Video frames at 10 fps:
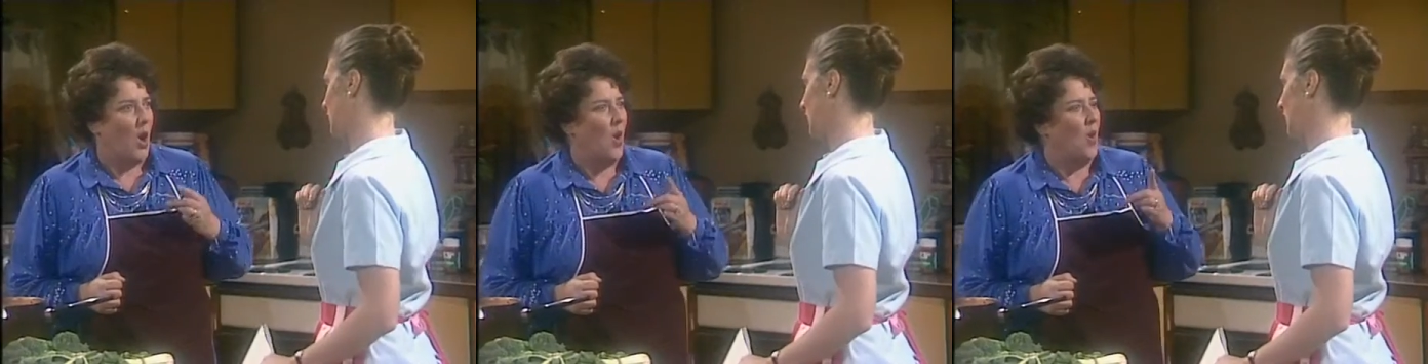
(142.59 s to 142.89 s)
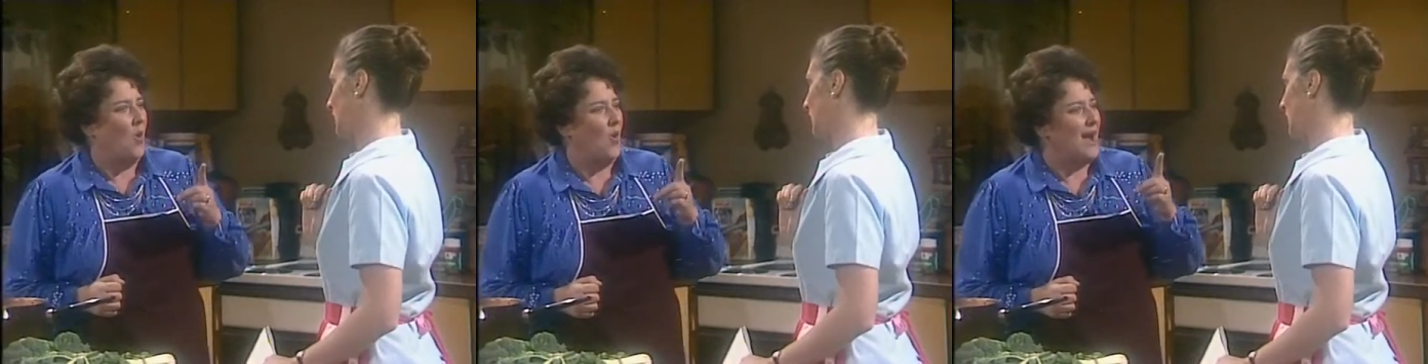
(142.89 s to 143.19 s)

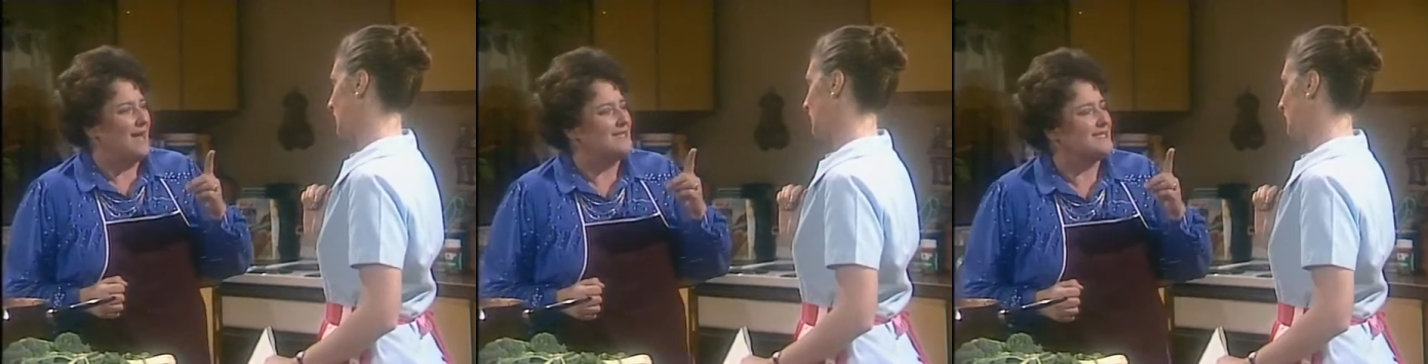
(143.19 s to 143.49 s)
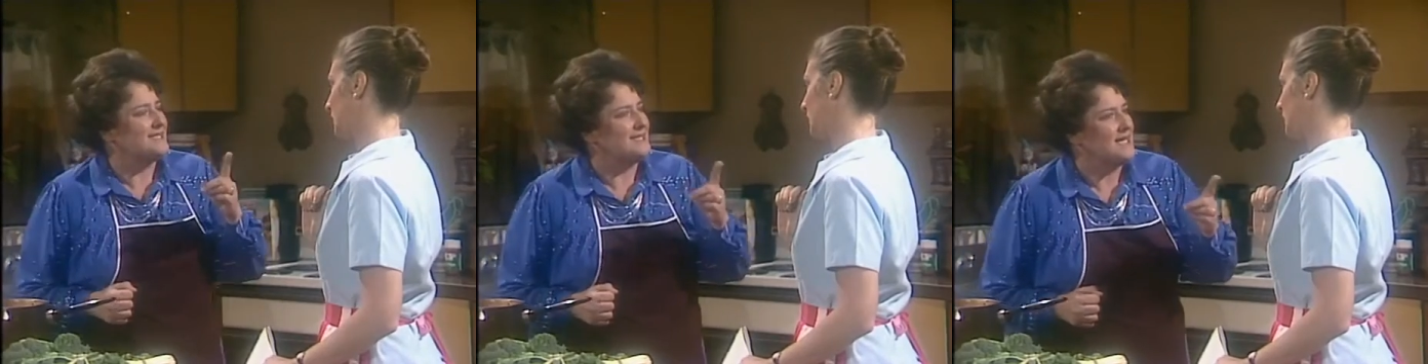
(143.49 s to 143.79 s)
Oh, I
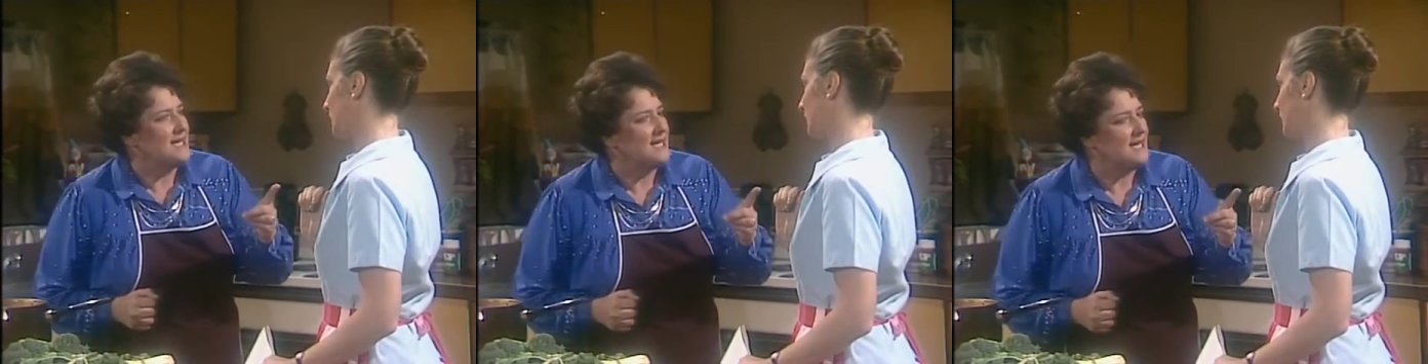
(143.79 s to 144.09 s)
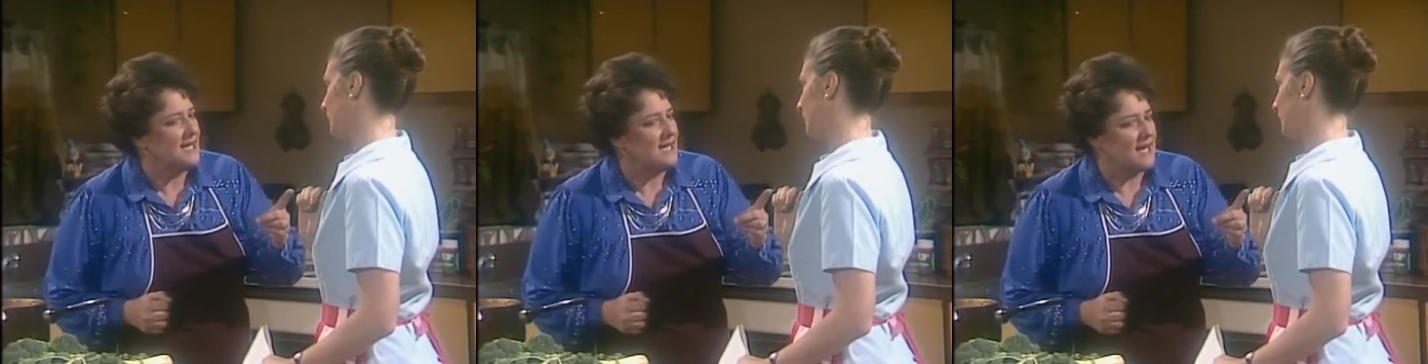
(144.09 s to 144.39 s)

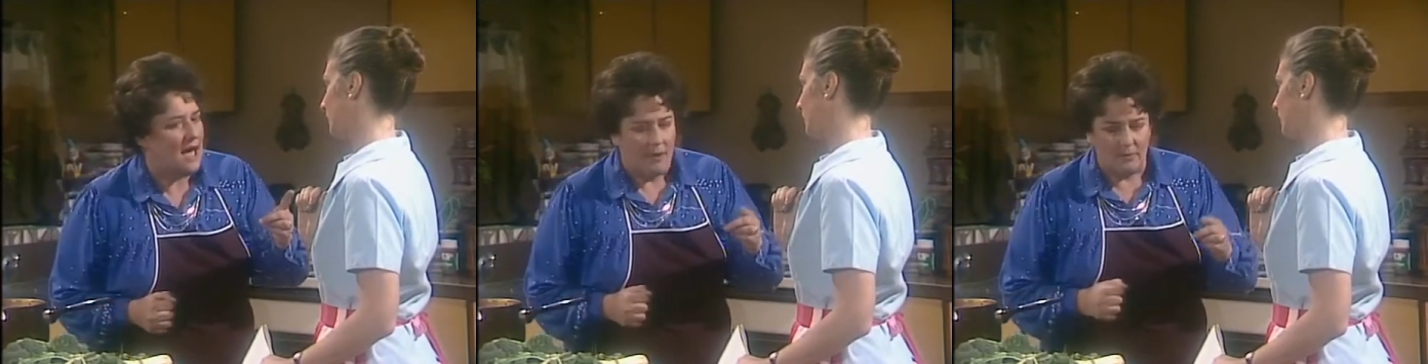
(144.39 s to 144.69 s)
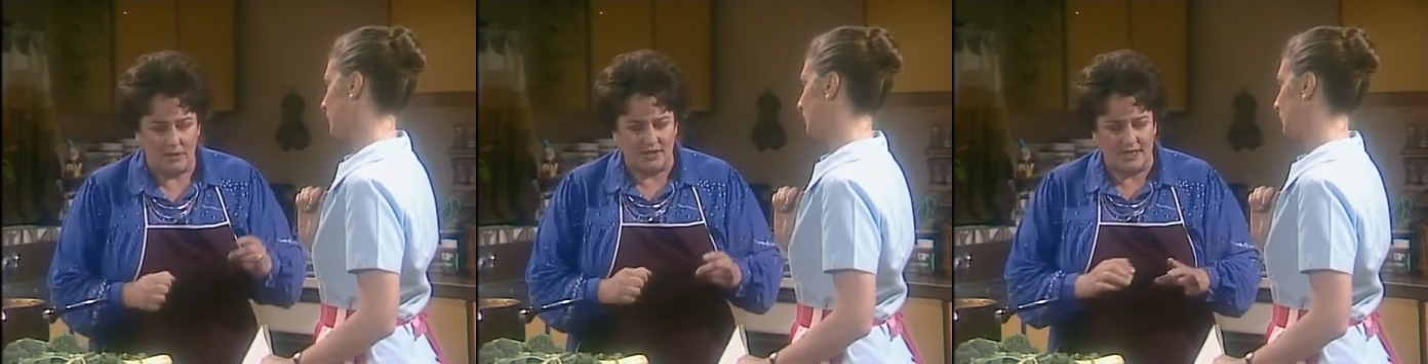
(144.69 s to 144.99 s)
see.
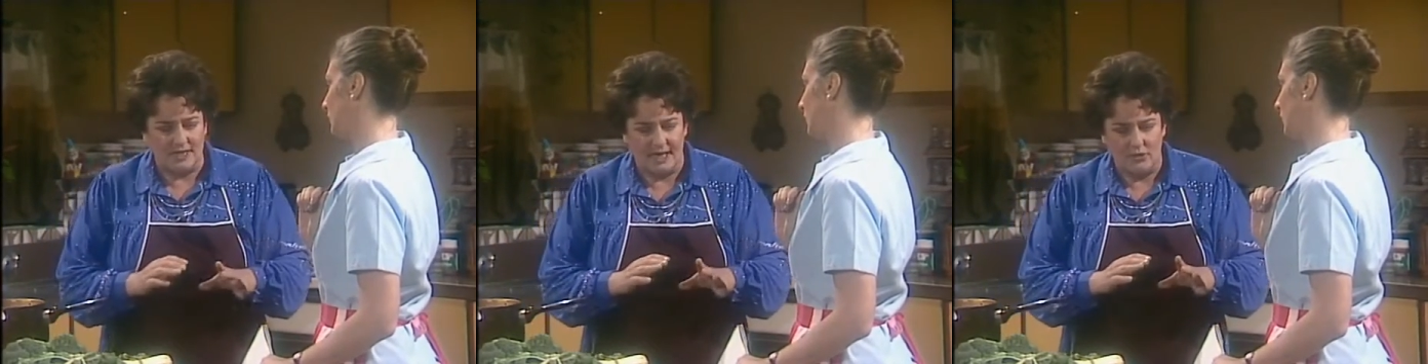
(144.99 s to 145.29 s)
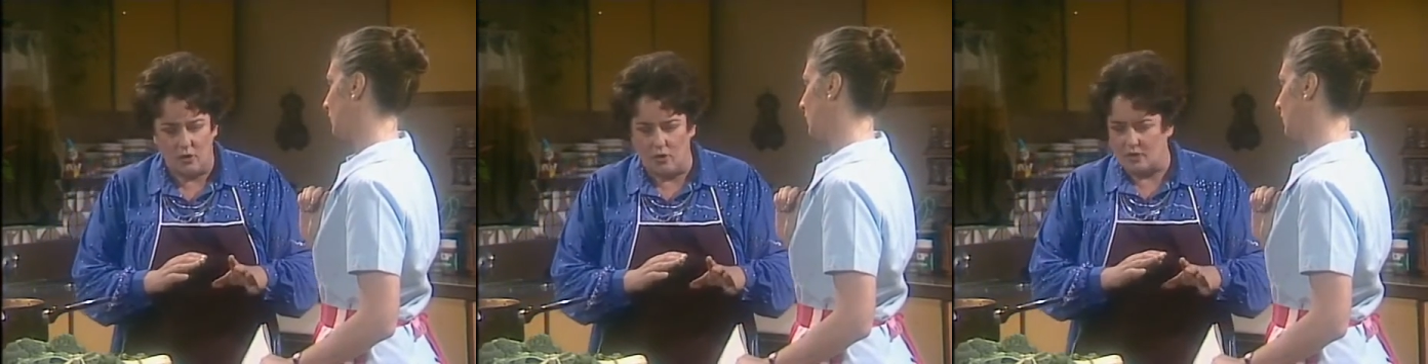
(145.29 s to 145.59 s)
Because a dead
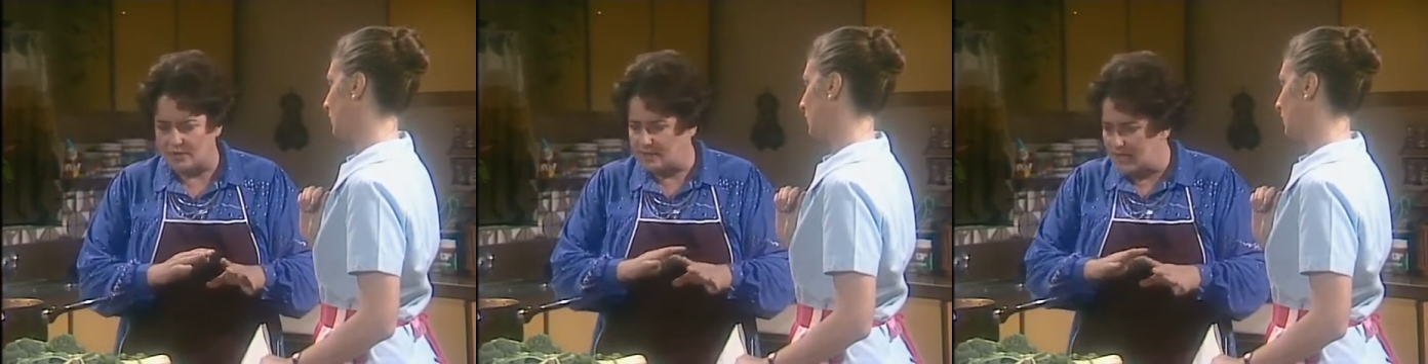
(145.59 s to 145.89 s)
horse